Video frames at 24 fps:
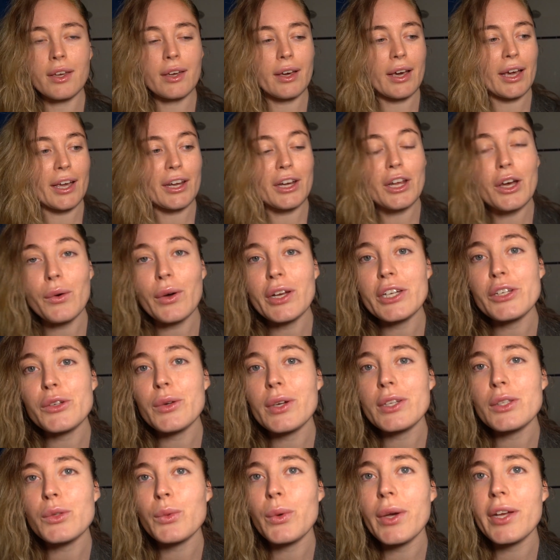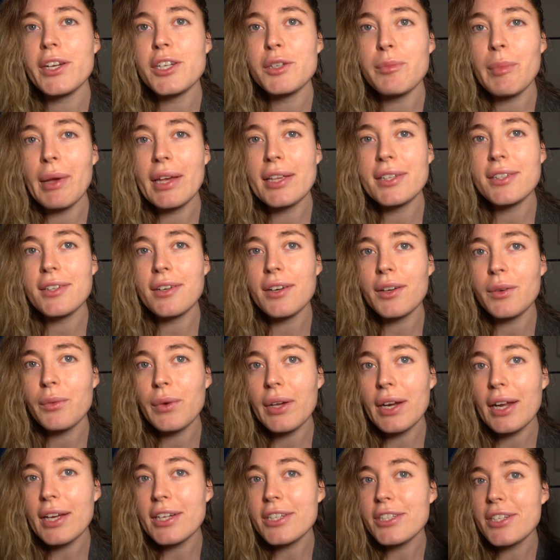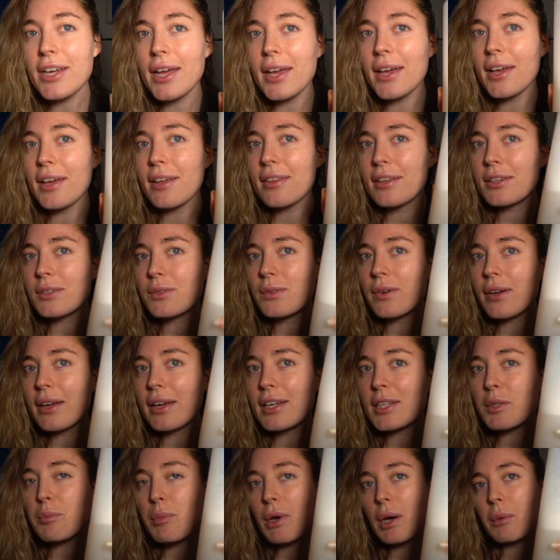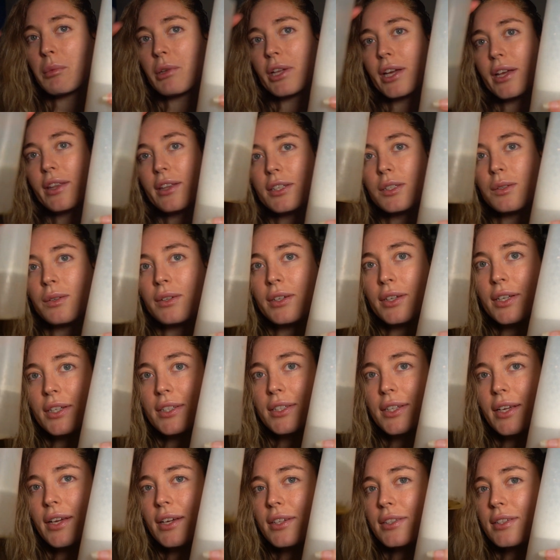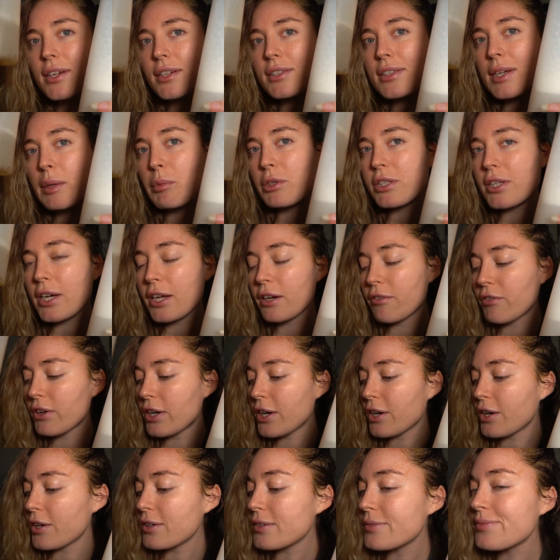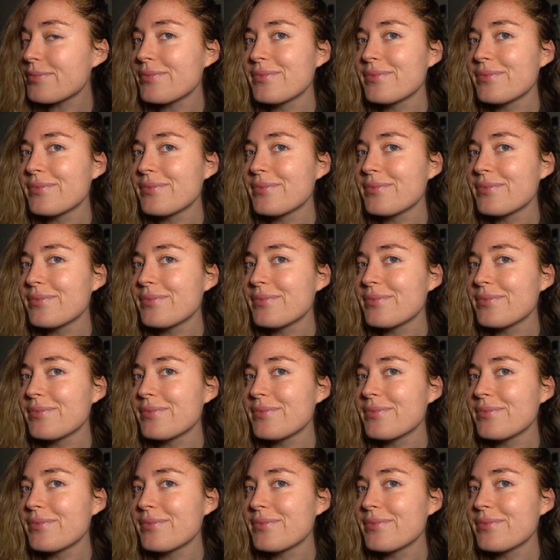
I know which one's which based on when I shake it. This one gets bubbly, this one doesn't because that's apple cider vinegar.